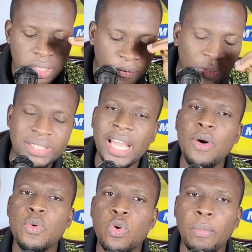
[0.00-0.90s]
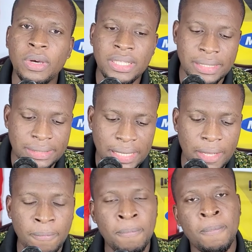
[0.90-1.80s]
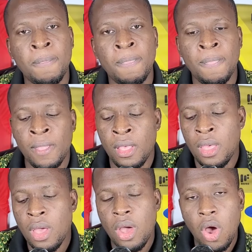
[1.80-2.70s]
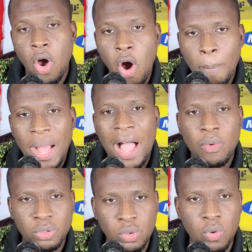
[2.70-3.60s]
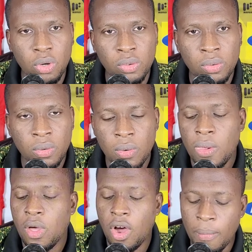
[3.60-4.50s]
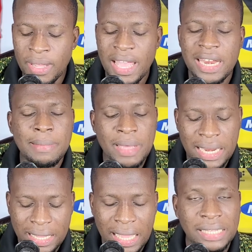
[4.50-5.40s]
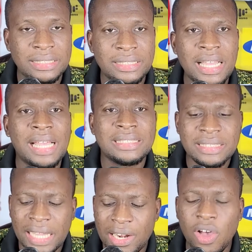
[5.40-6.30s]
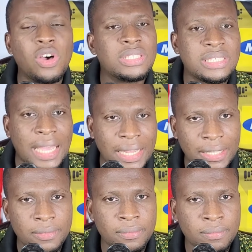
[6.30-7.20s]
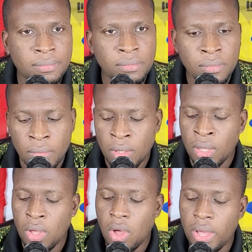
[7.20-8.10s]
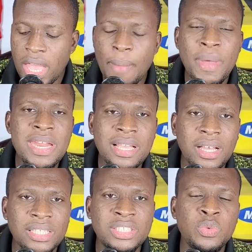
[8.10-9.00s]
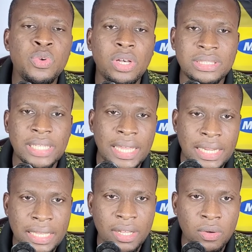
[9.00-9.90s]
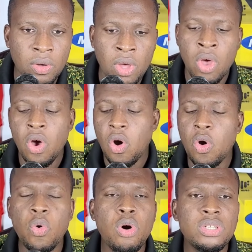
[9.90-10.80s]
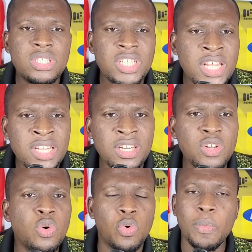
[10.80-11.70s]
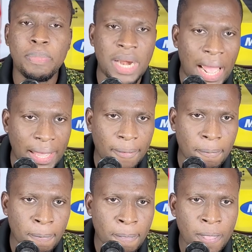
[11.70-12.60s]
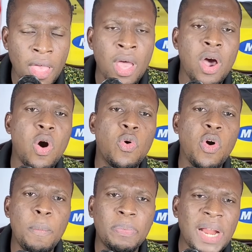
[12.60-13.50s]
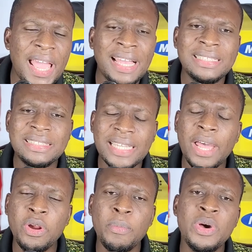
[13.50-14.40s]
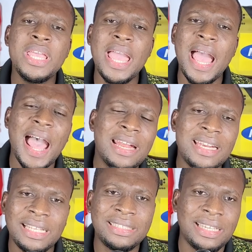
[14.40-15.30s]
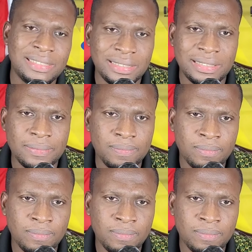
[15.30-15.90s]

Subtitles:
The Fatawu come on here say Oba Kotoko no omo ye ne medicals and sana all signing. Oye medicals new your signing you know. Oko training nuko prior. Oko prior and sana omo ye other tests.